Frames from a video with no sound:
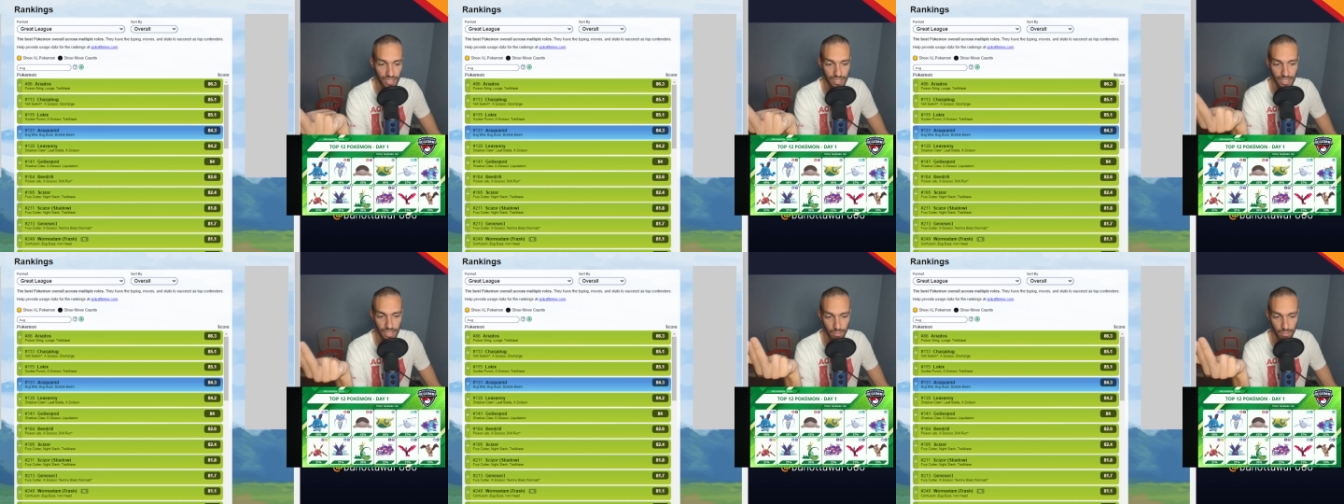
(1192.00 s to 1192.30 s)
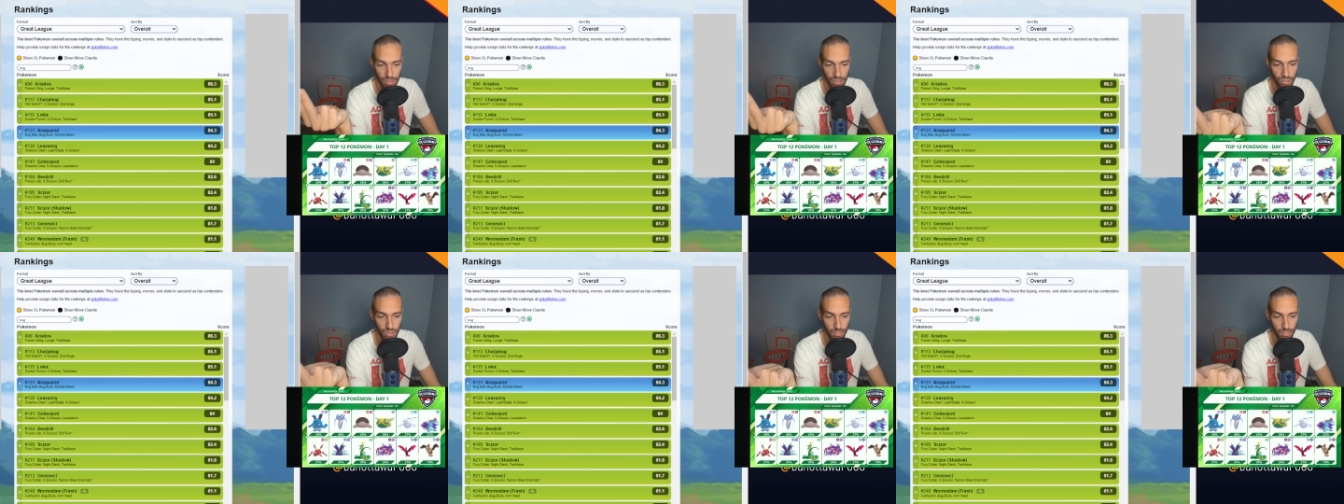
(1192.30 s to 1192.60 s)

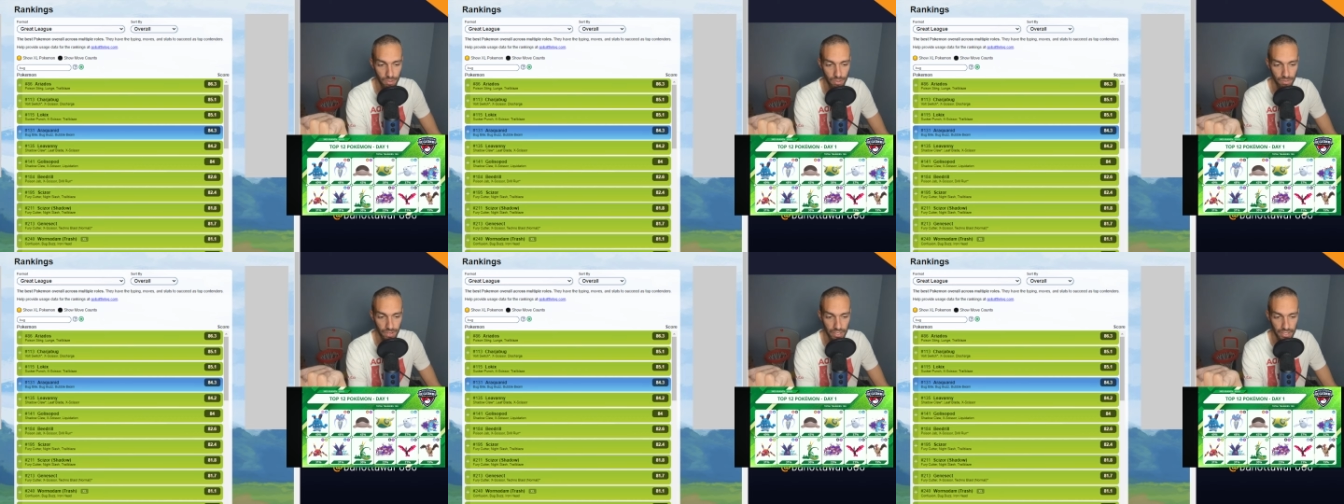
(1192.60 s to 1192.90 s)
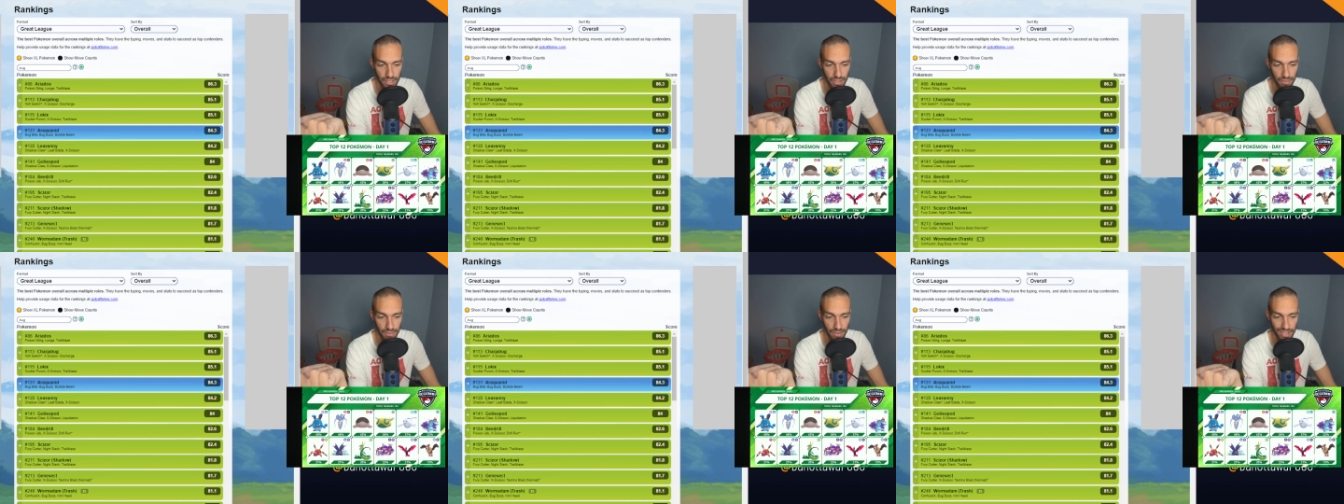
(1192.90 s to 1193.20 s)
double super
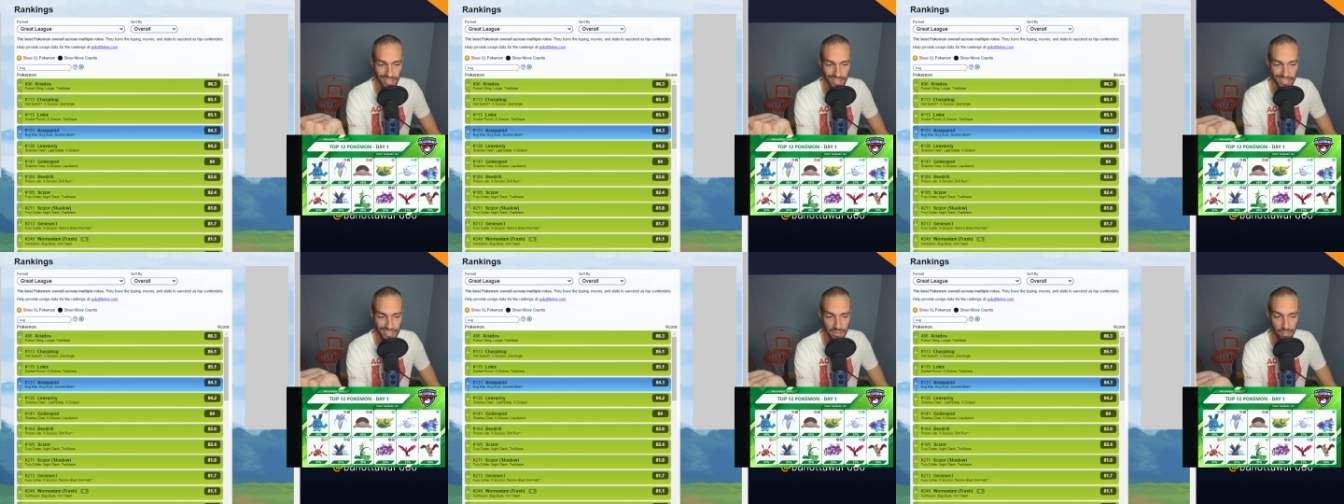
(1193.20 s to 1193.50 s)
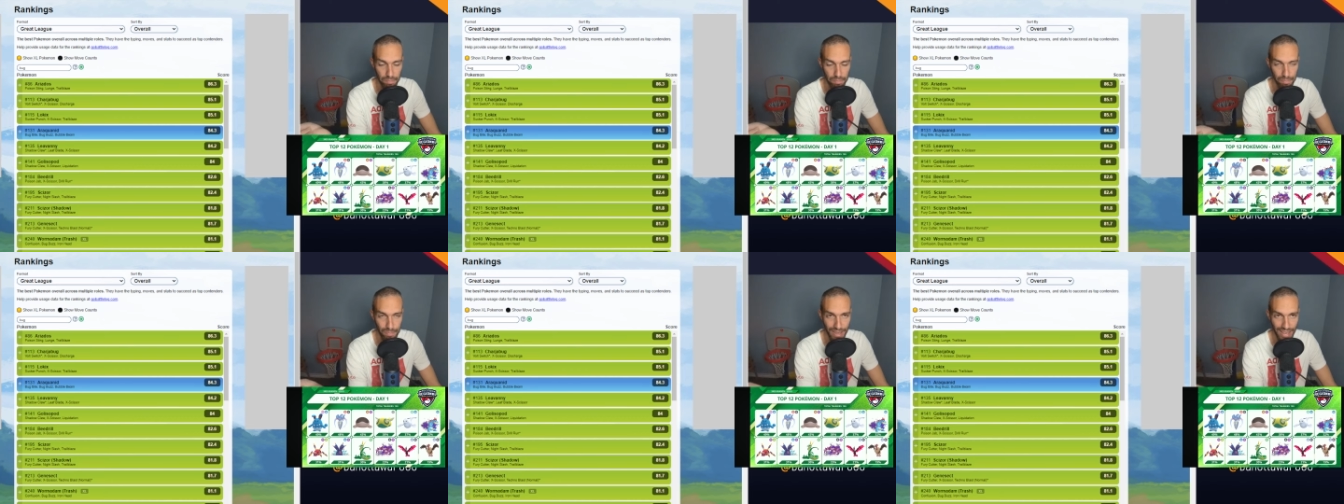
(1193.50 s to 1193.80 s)
effective against
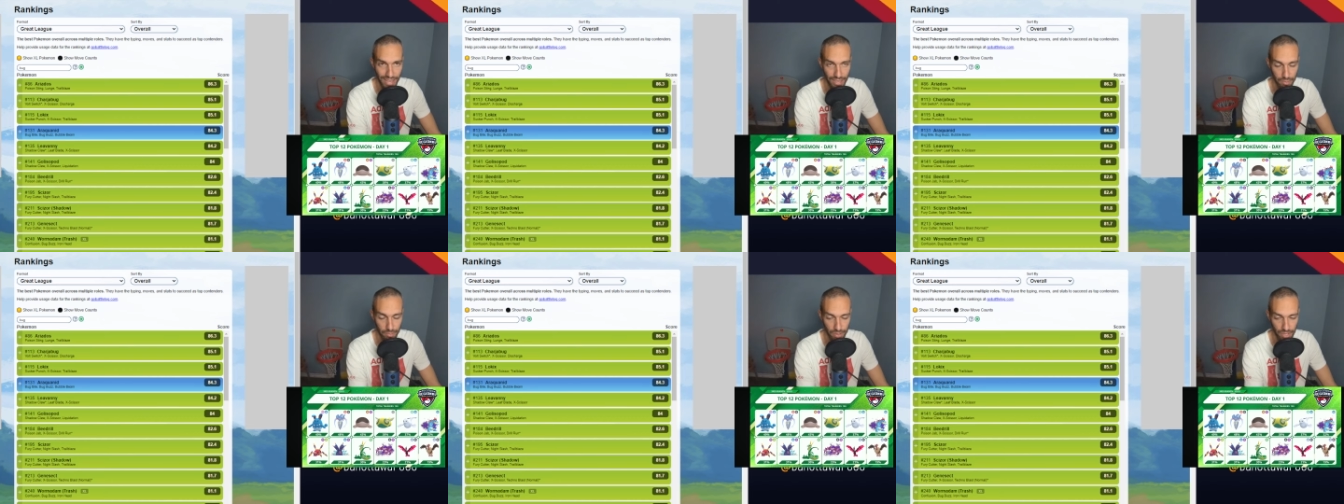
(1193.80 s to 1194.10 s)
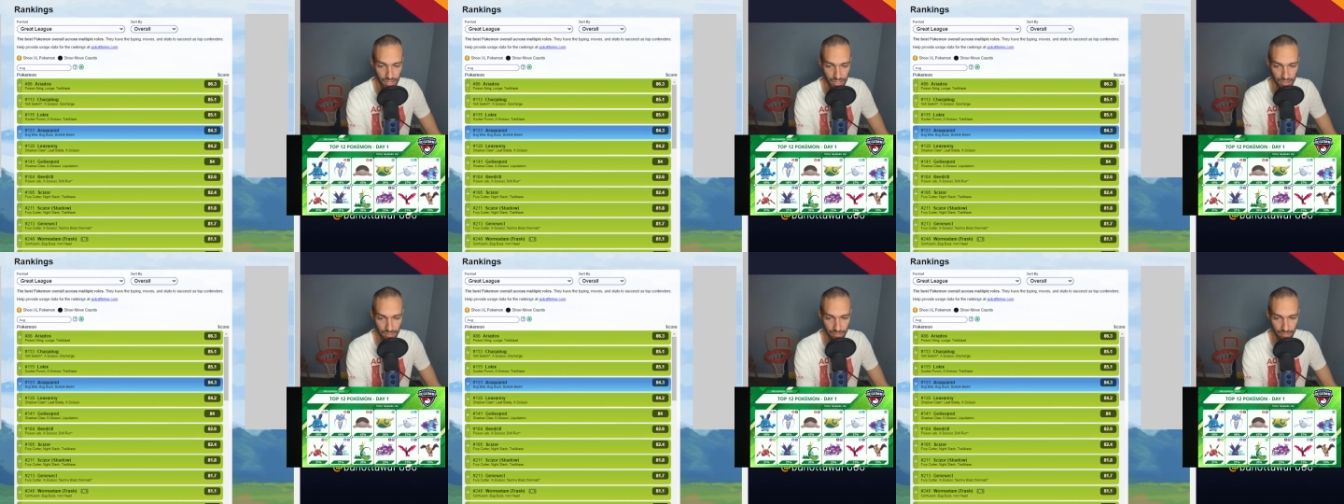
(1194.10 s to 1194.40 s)

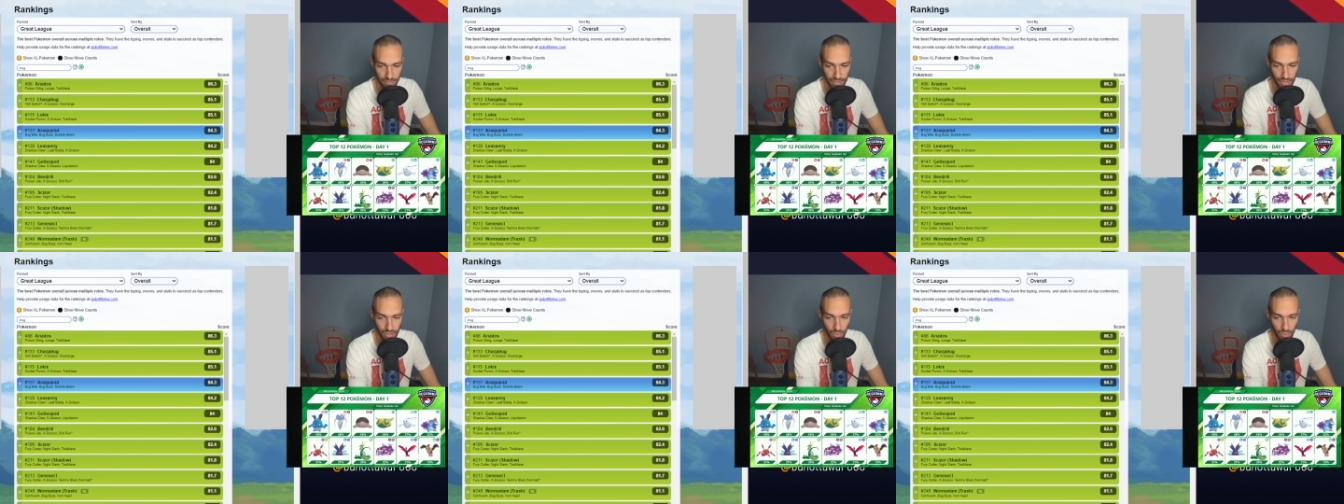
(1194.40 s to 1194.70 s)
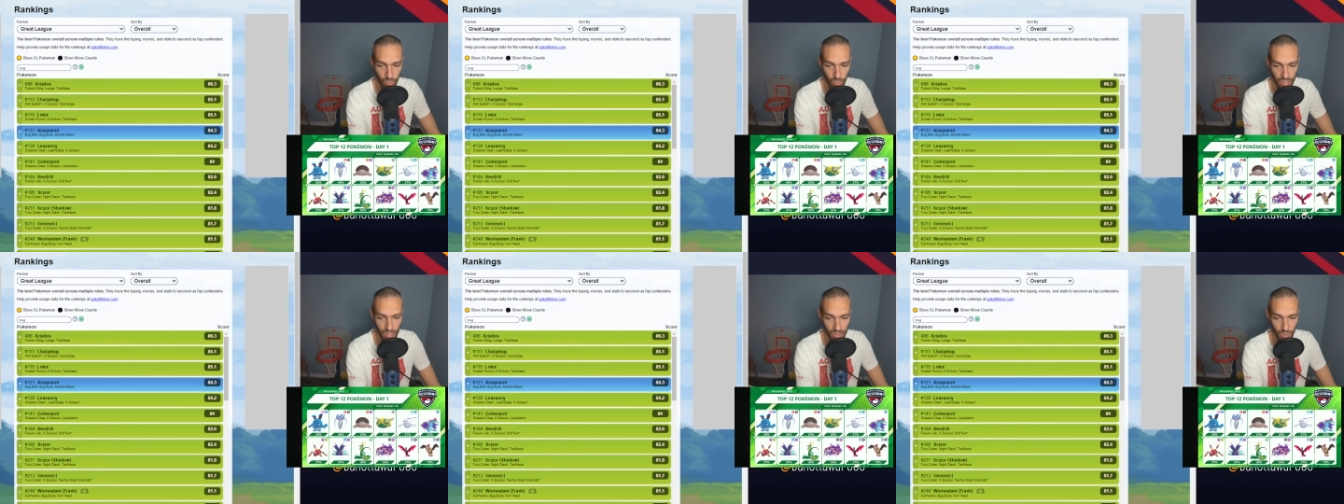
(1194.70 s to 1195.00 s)
Malamar
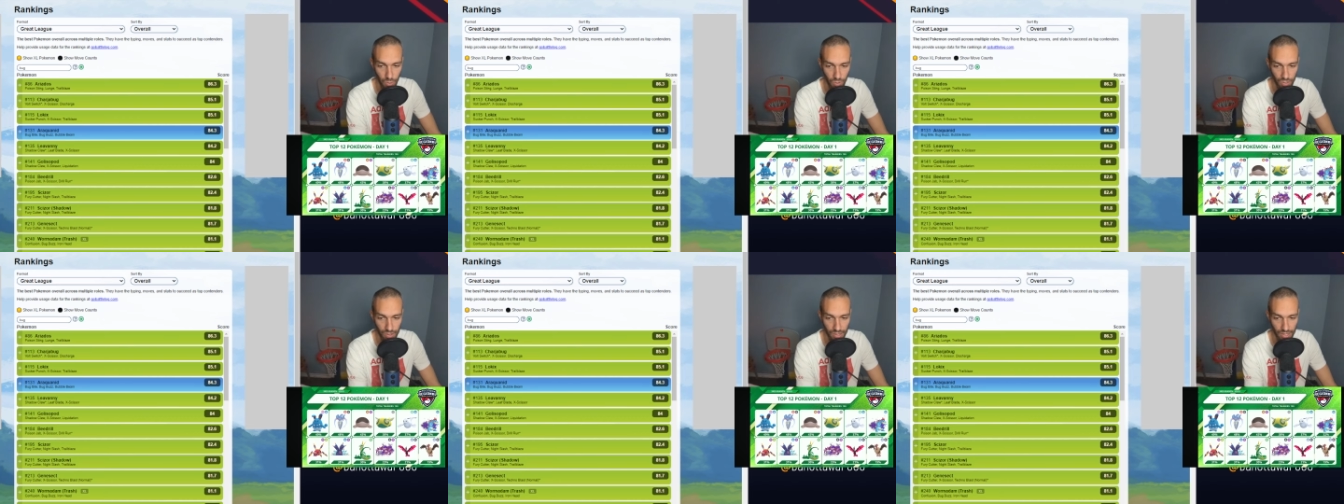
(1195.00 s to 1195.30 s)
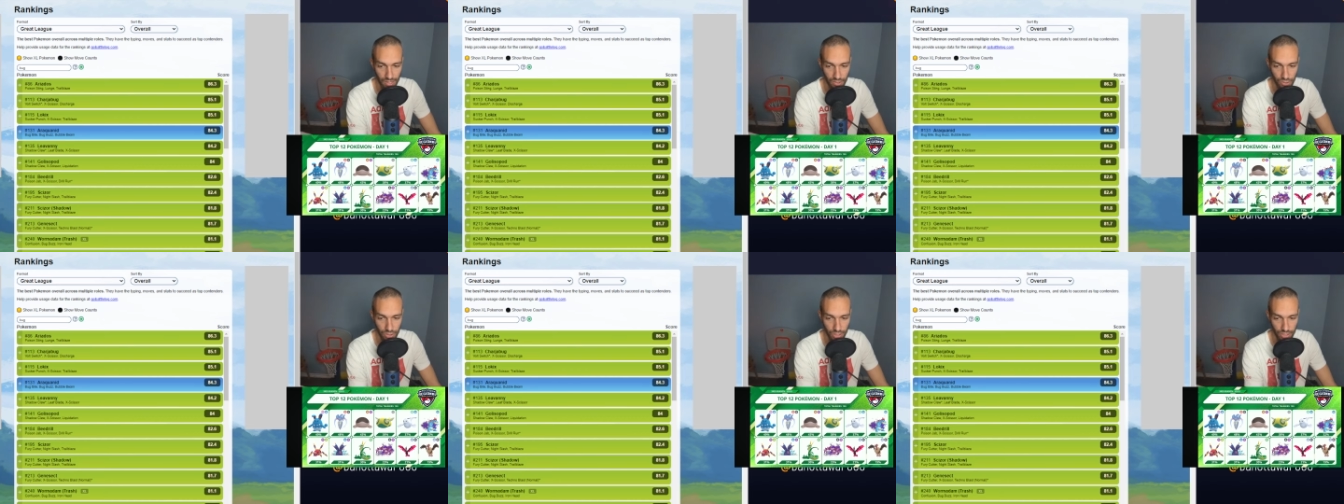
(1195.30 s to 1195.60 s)
with your
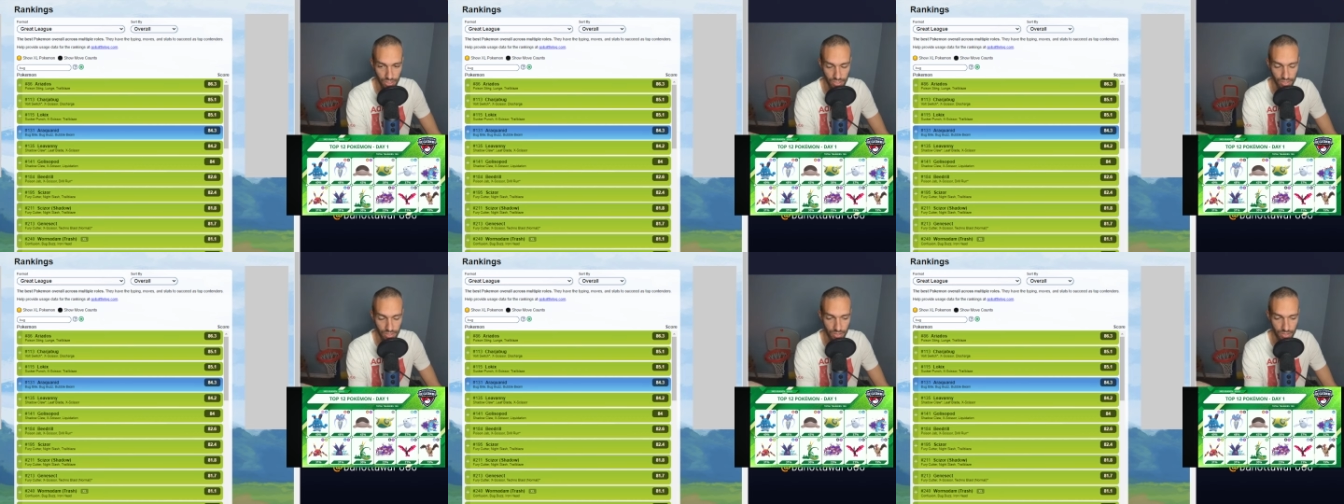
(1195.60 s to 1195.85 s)
lunges.